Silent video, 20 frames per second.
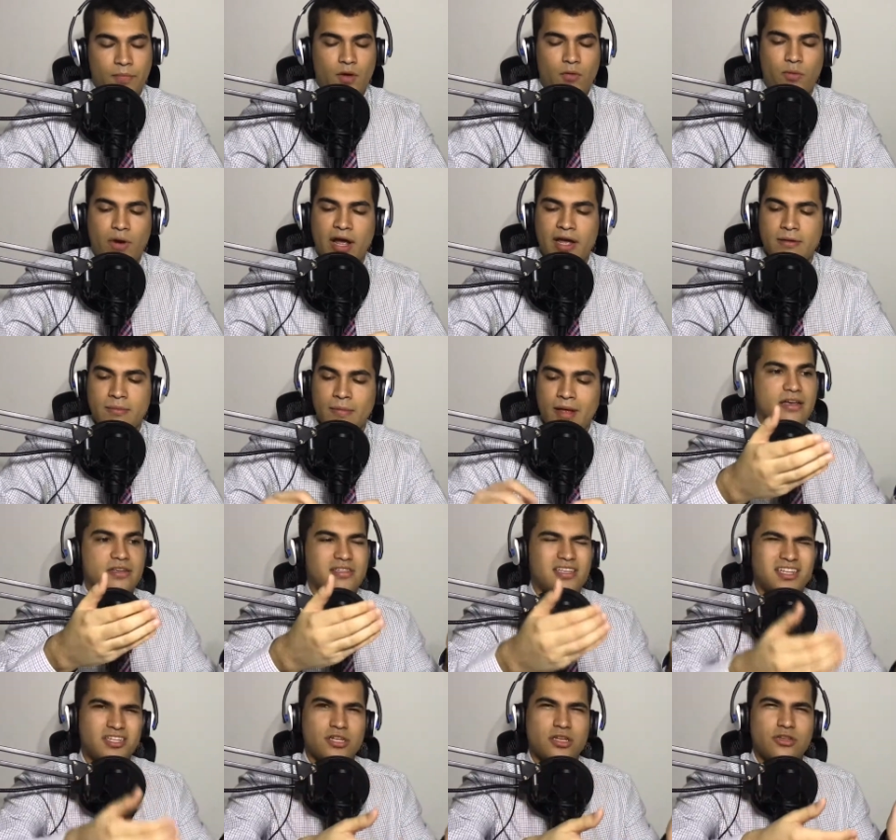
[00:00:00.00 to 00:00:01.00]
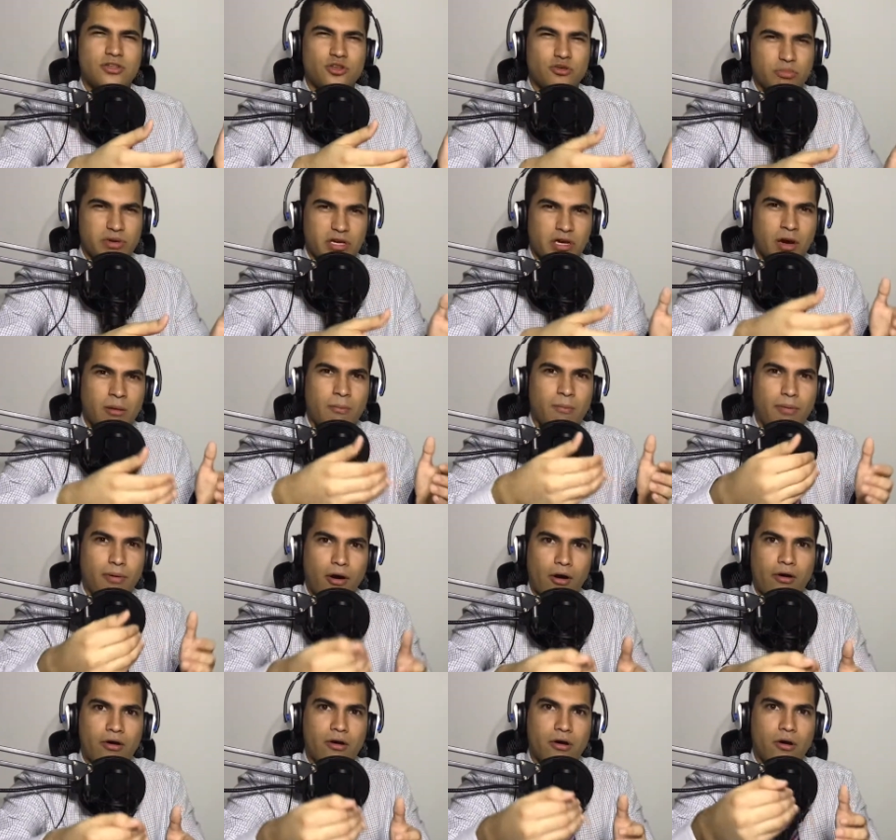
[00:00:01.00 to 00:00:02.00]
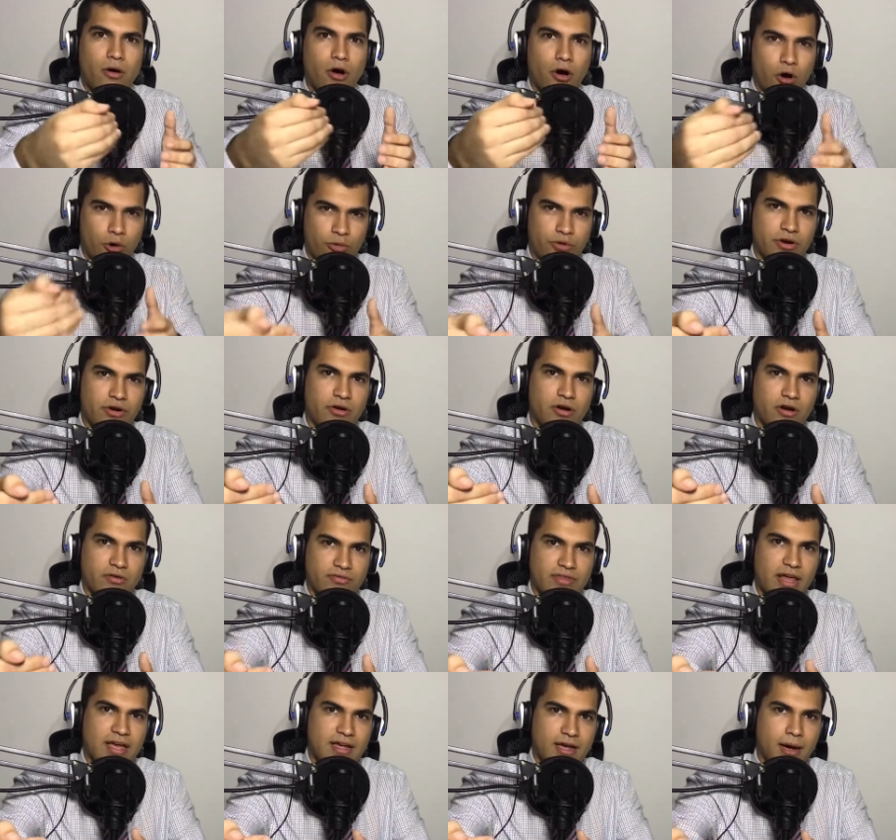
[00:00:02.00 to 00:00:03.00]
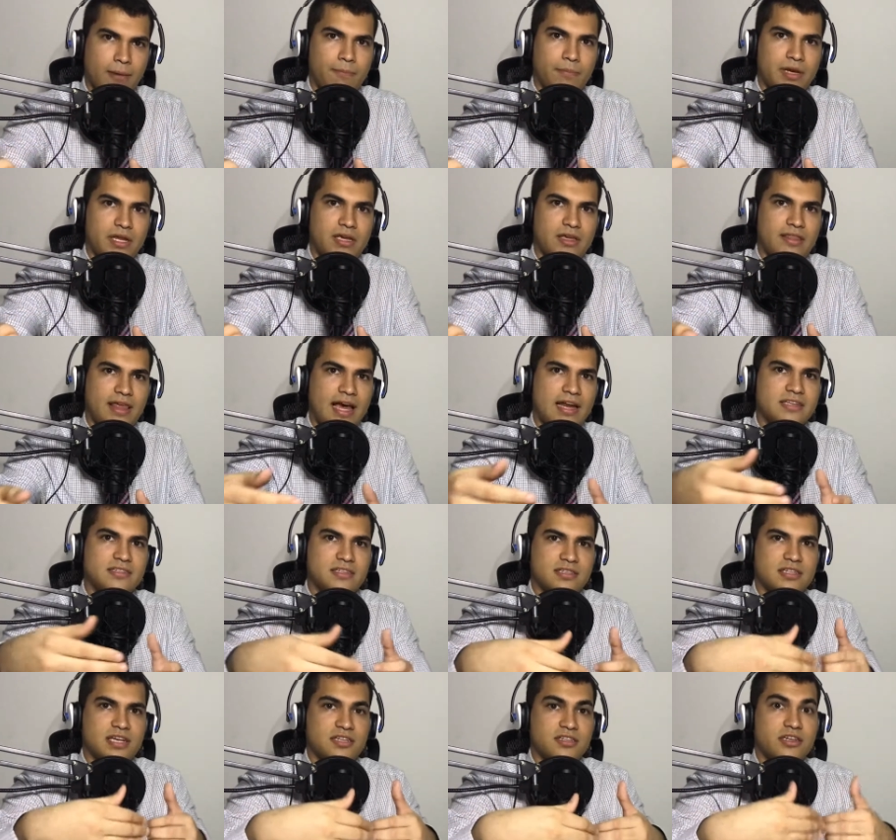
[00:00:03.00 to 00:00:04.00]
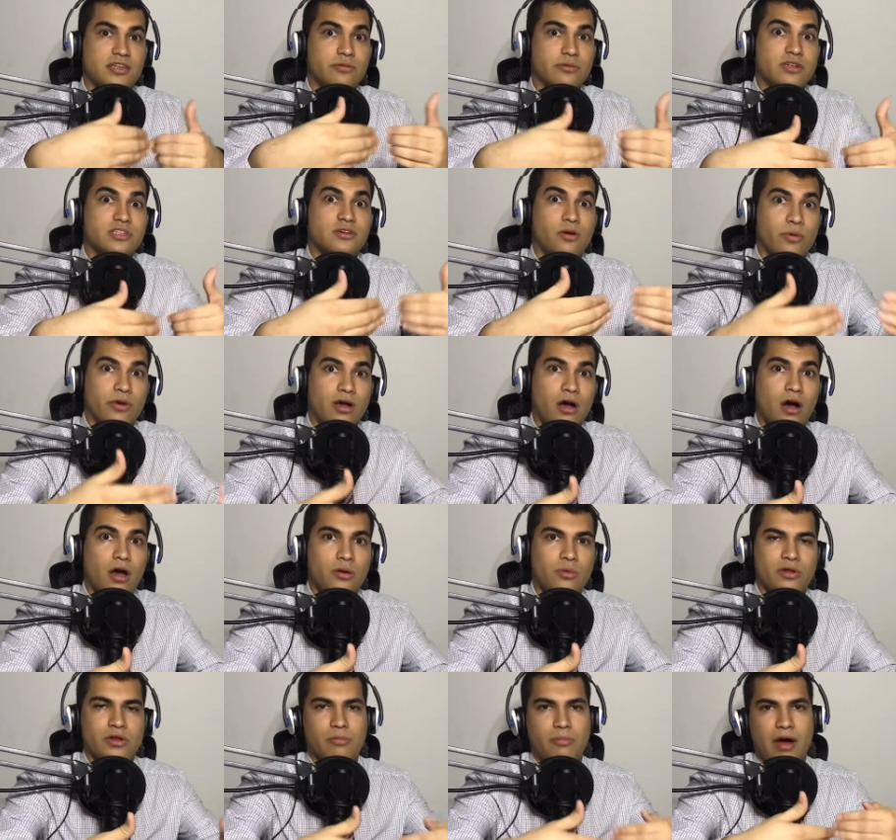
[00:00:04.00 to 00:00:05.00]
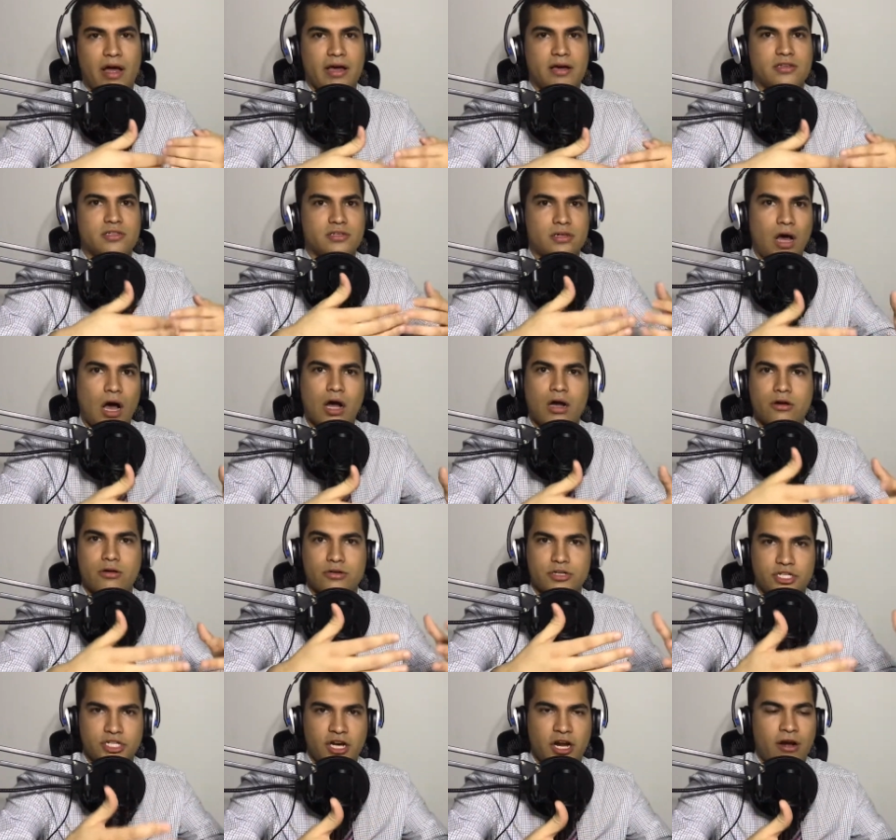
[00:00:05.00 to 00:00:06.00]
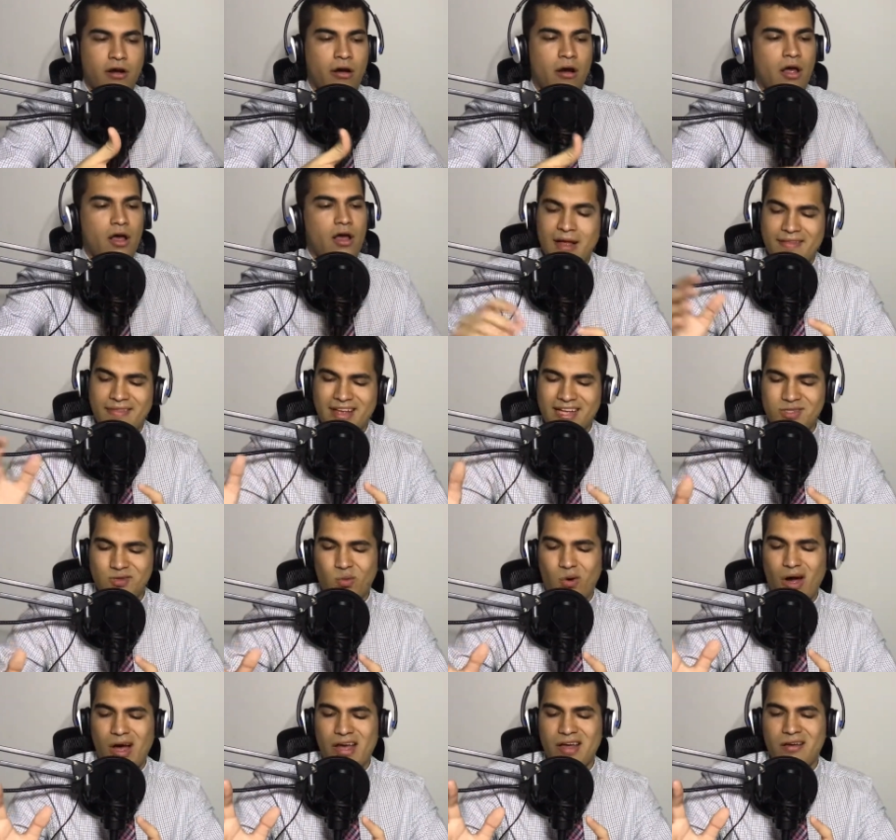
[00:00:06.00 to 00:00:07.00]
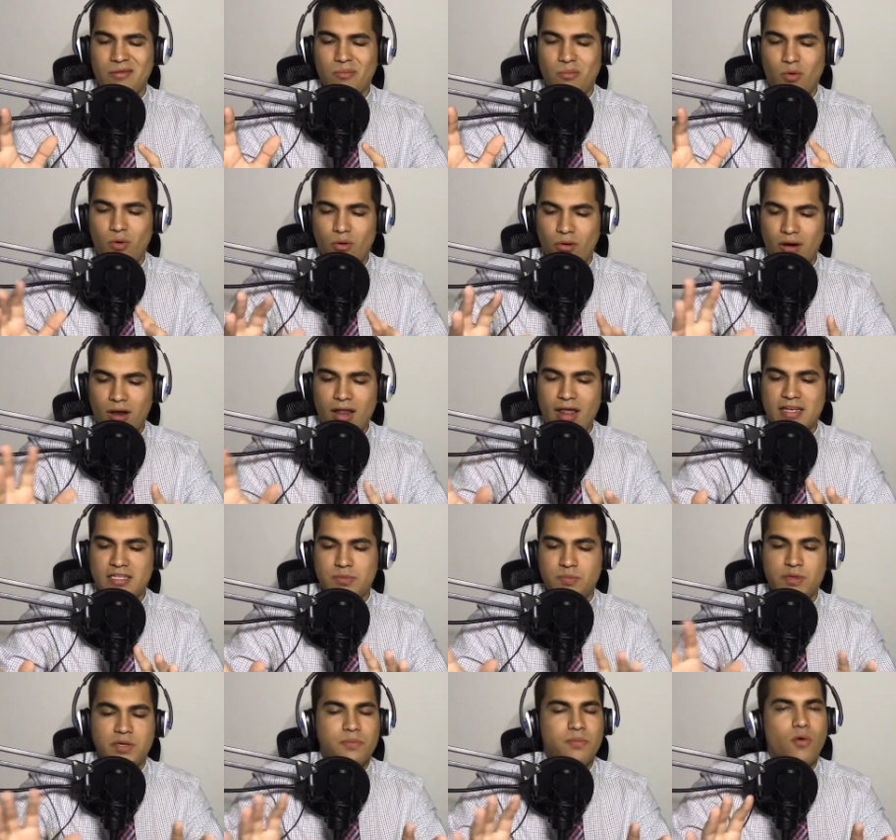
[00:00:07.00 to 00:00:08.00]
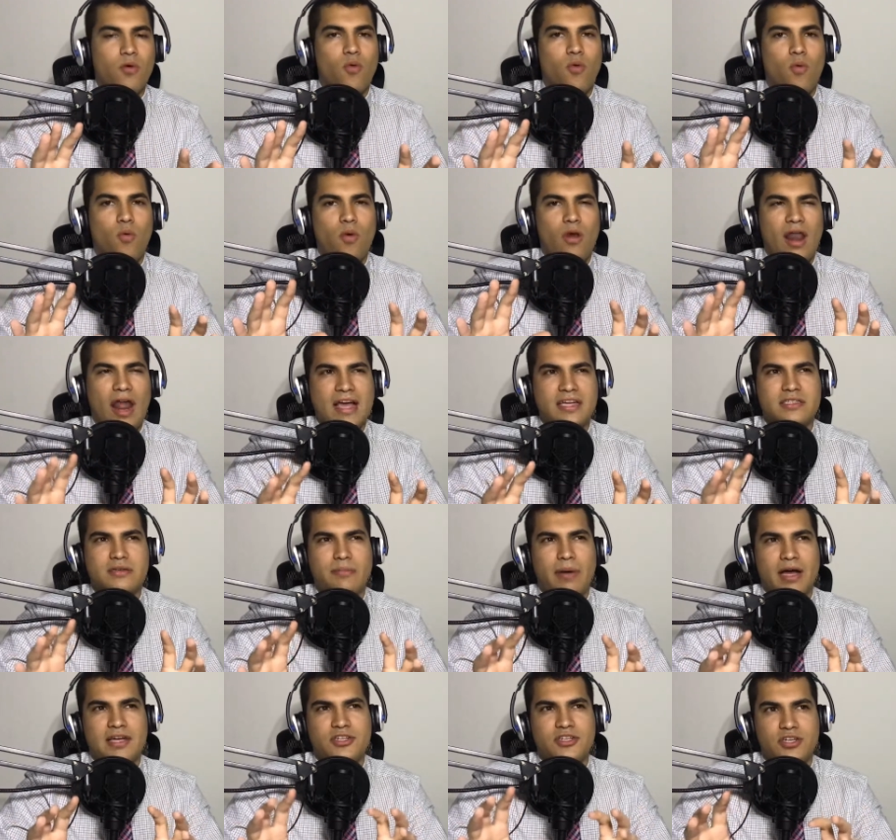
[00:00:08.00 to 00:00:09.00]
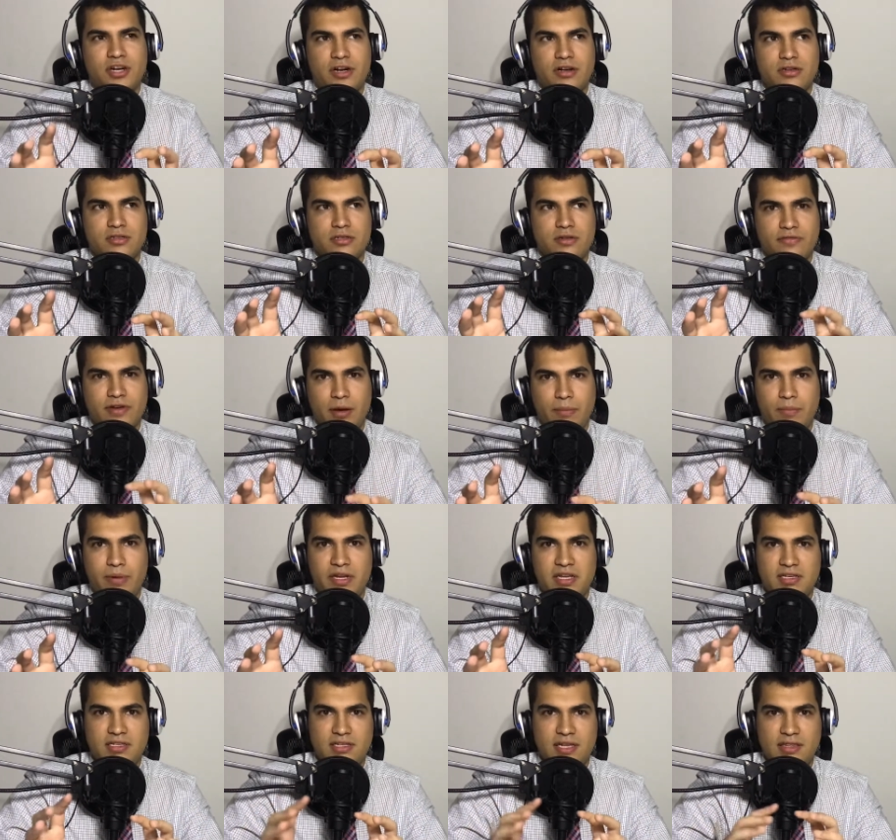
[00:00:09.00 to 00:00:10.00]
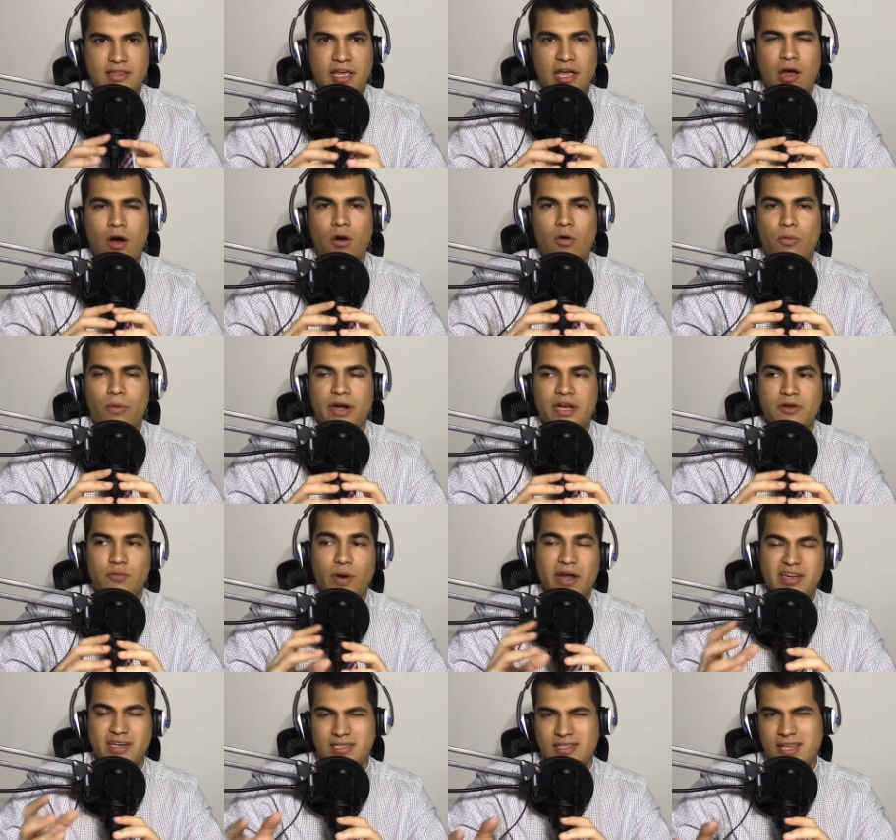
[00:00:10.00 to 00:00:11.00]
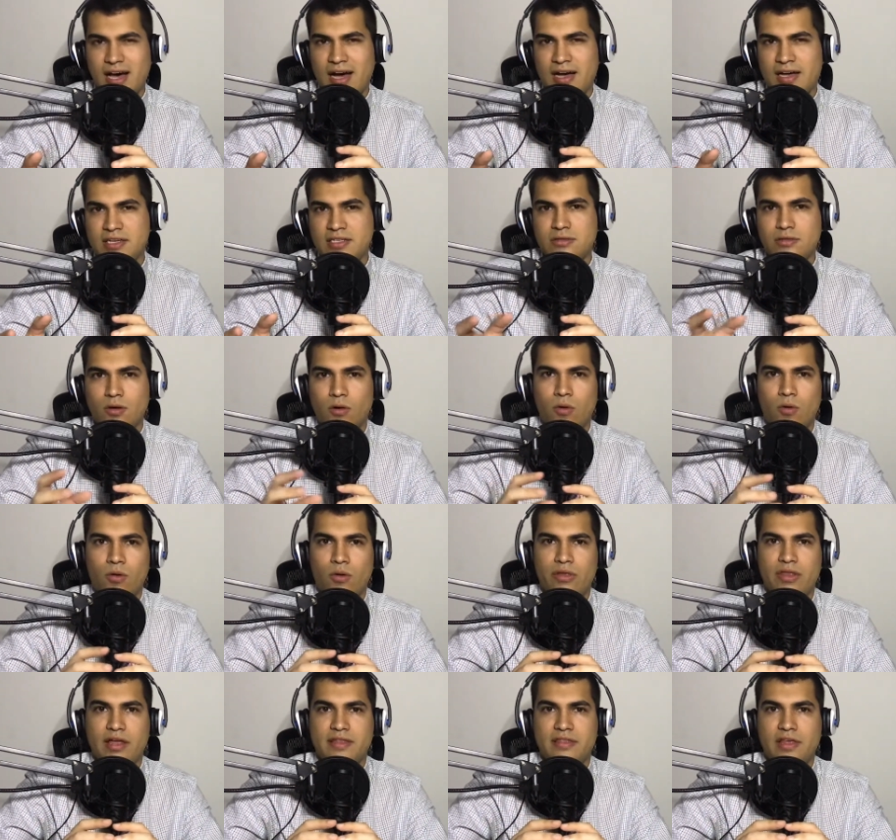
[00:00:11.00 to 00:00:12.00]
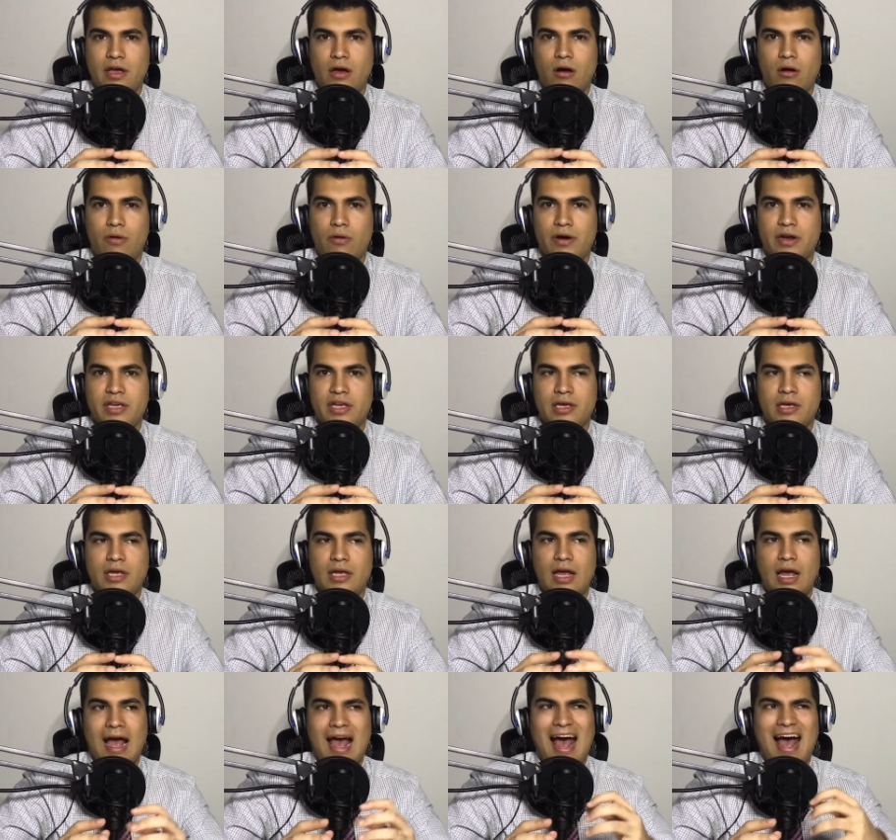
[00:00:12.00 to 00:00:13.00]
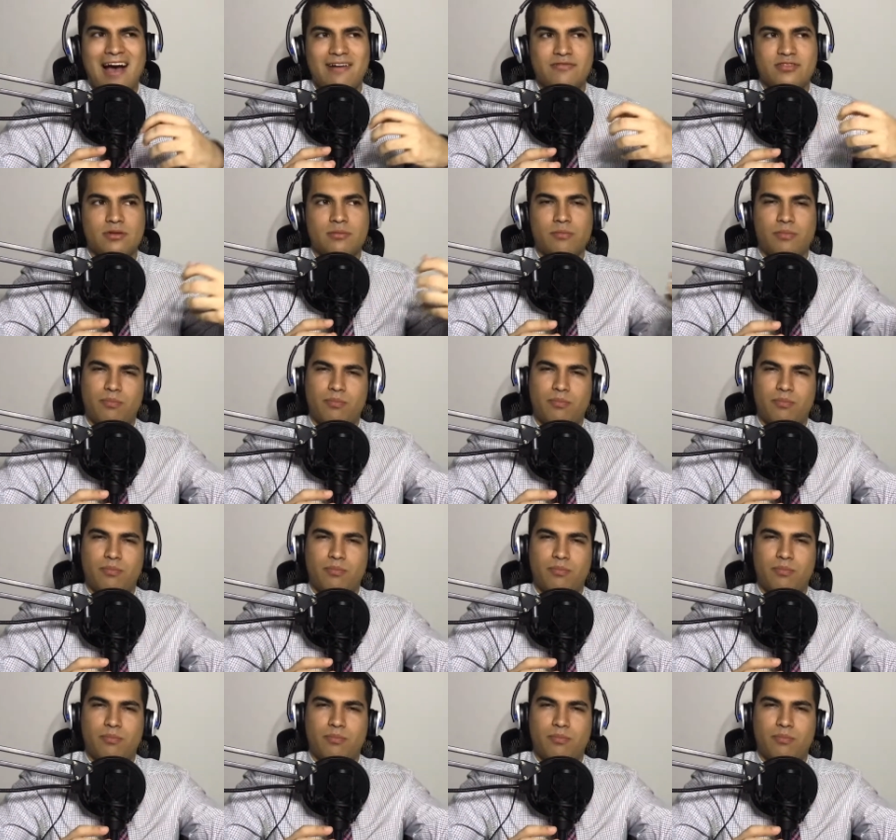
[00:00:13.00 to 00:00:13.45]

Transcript: right? Essentially, you become part owner of that company. That is essentially what is going on when you buy a stock or a share. That's why more or less people like to buy shares of companies that they already recognize or that they already have some